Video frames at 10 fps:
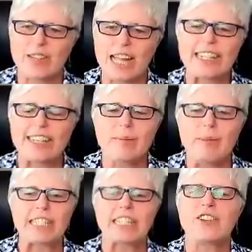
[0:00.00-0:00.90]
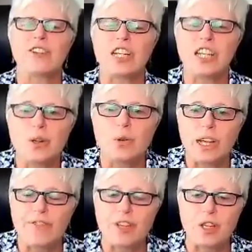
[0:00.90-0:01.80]
So, so that's a that's think, for you.
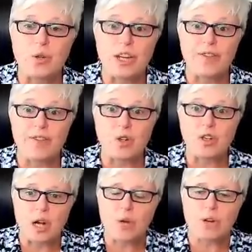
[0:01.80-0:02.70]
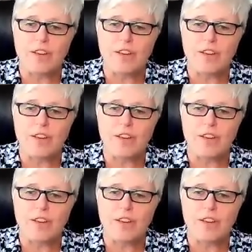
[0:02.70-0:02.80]
If you if you don't